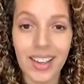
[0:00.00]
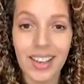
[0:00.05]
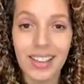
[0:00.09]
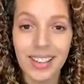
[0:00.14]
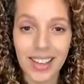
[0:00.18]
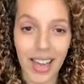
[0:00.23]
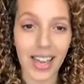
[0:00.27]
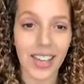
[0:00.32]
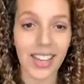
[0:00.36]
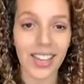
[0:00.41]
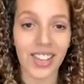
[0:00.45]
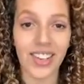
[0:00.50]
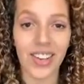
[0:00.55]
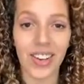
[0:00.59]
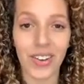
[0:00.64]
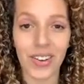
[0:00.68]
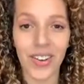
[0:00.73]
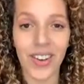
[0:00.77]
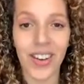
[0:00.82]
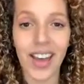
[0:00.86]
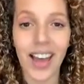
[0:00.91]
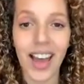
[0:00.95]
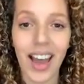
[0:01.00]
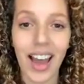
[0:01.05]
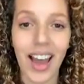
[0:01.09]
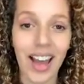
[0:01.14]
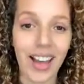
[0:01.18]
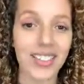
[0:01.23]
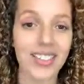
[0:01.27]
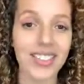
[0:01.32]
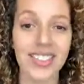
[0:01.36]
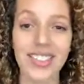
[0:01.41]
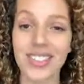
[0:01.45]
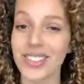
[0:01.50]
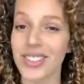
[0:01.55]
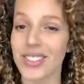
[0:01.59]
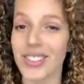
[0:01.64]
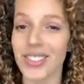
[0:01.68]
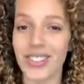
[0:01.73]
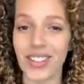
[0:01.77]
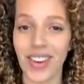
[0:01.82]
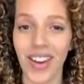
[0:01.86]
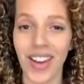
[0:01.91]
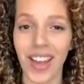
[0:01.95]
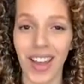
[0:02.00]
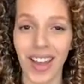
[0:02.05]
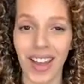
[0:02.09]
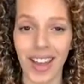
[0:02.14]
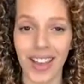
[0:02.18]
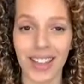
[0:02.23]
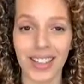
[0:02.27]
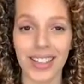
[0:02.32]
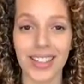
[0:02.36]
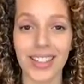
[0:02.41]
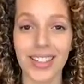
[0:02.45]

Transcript: Now you know how to deal with your hair.